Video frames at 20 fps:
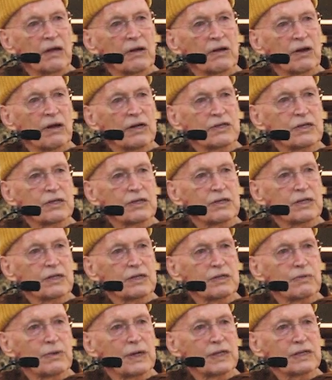
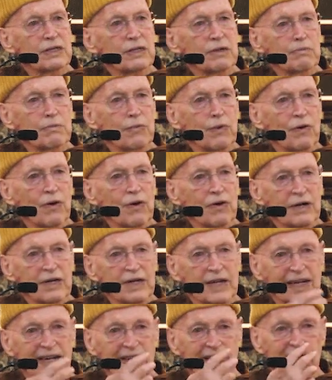Consciousness wasn't
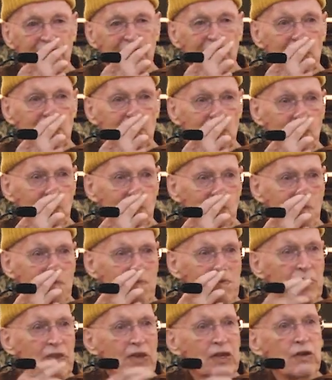born in you.
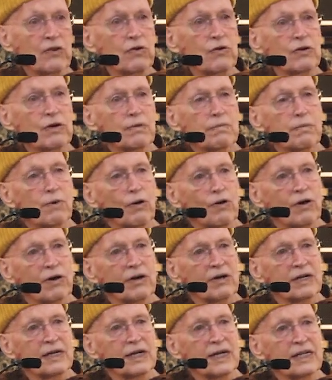You were
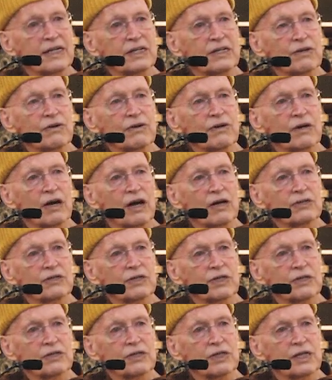born into
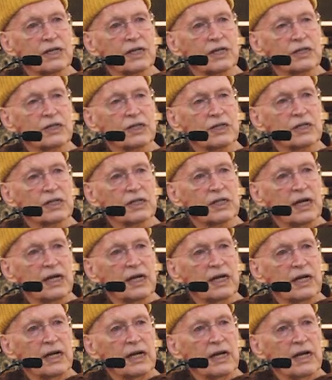consciousness.
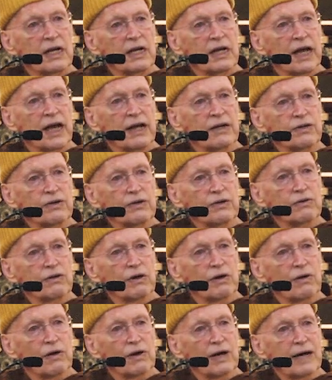And you
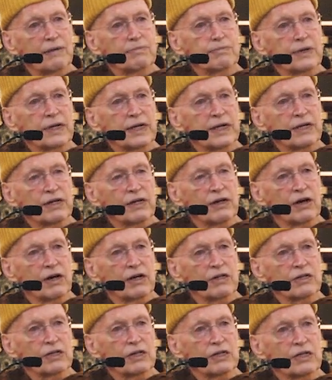grow up in
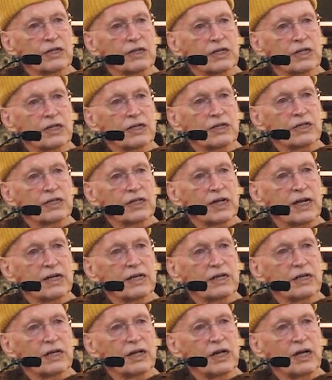consciousness,
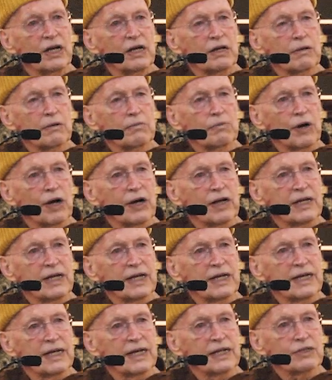and the
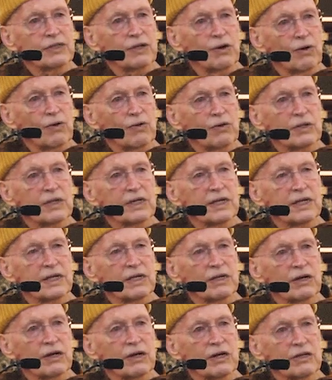body gets old
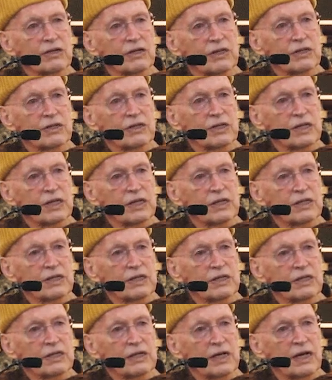in
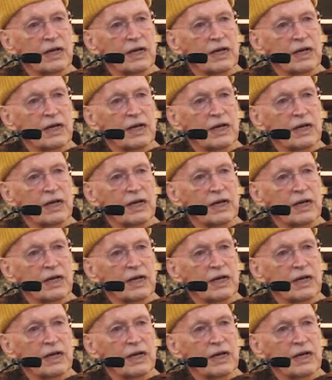consciousness.